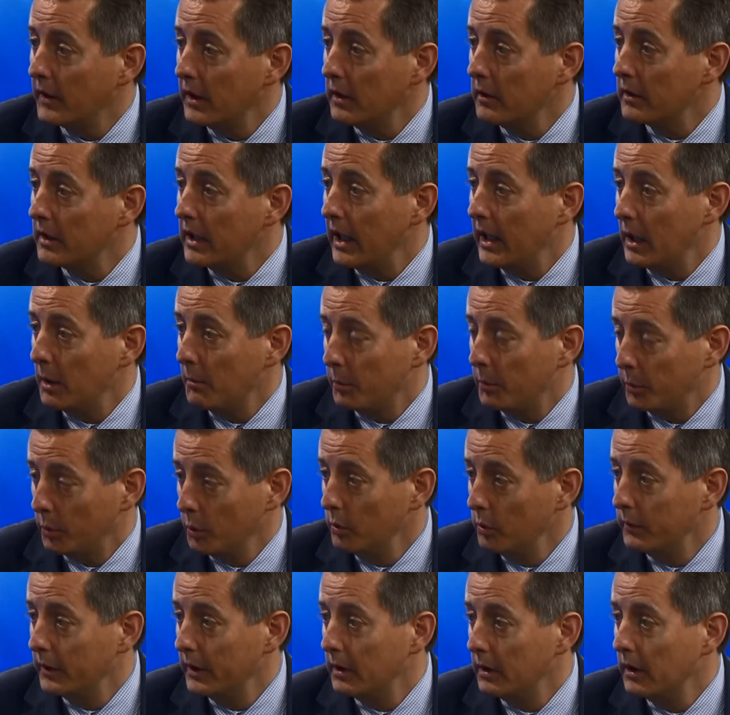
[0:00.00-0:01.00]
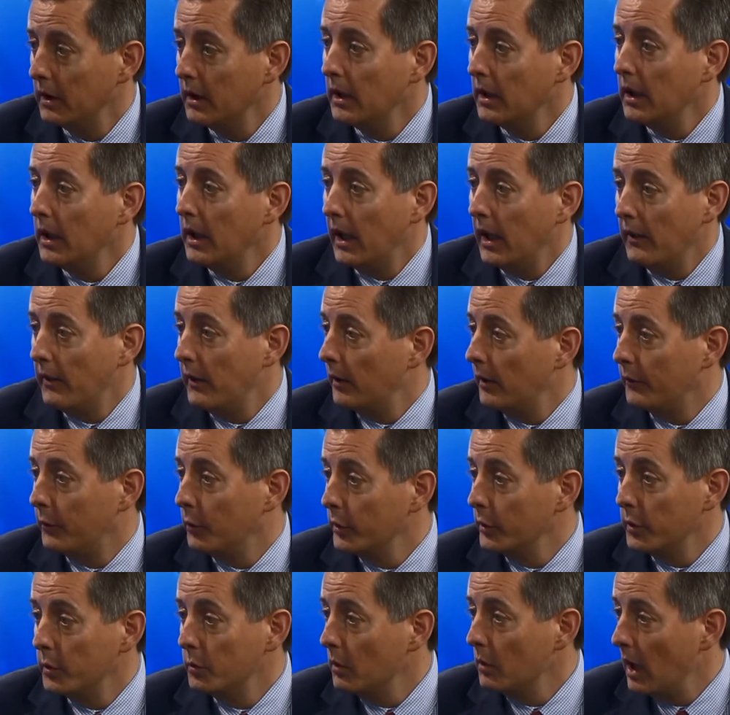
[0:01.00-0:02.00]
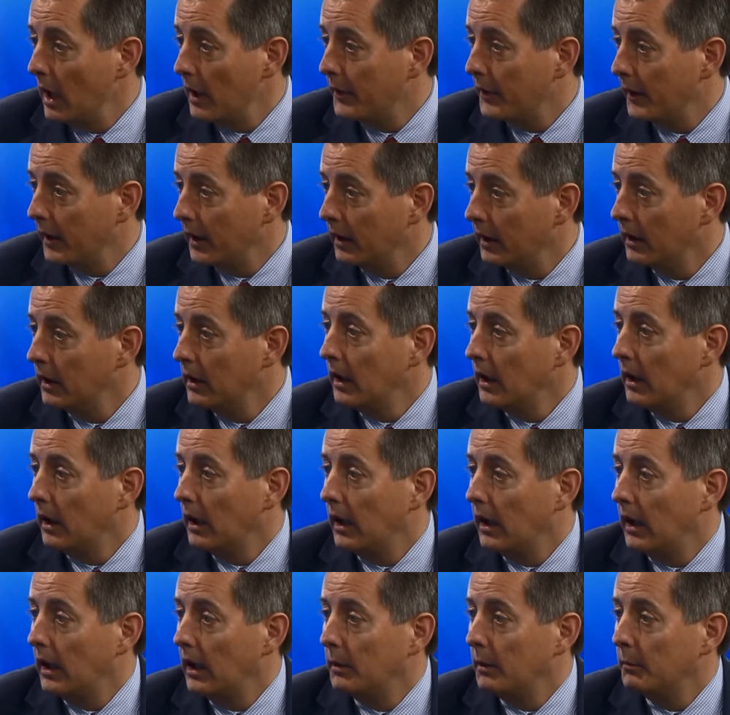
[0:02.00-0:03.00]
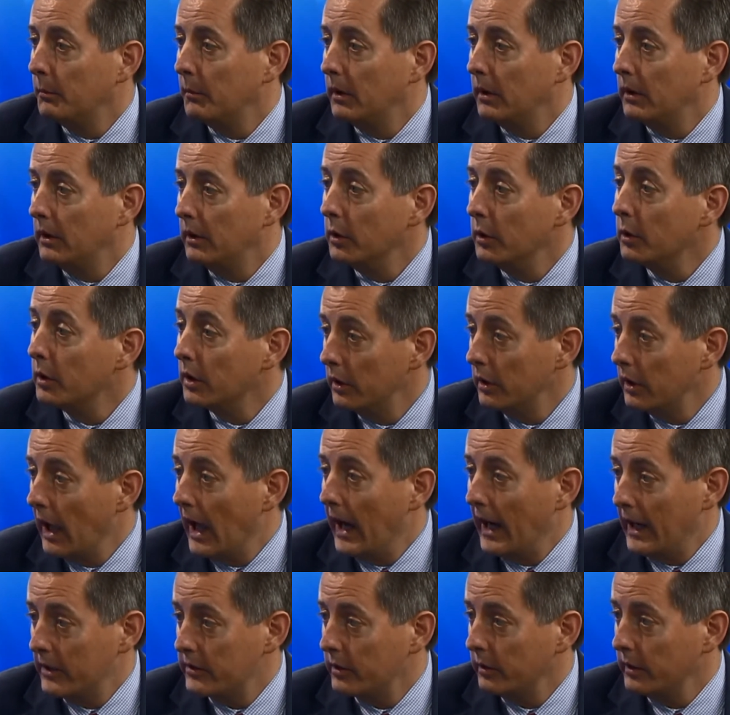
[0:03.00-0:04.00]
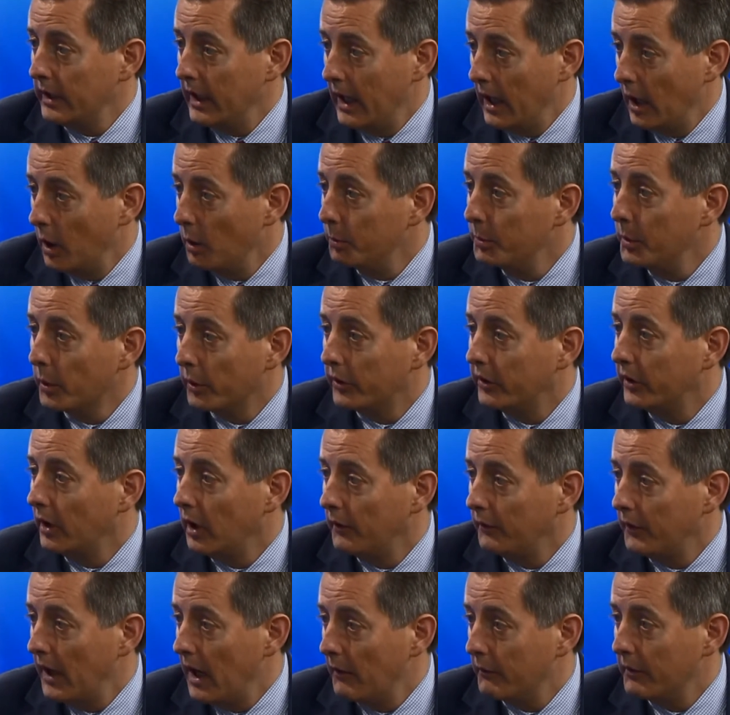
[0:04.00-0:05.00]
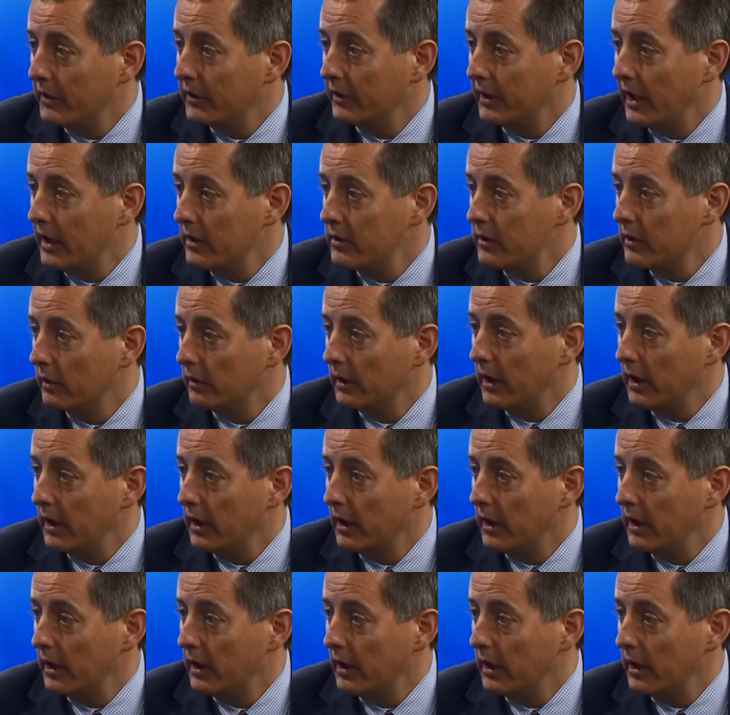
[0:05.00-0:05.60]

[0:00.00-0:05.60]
that you can't improve it and therefore do nothing. Right. Um, you can actually help yourself every stage of your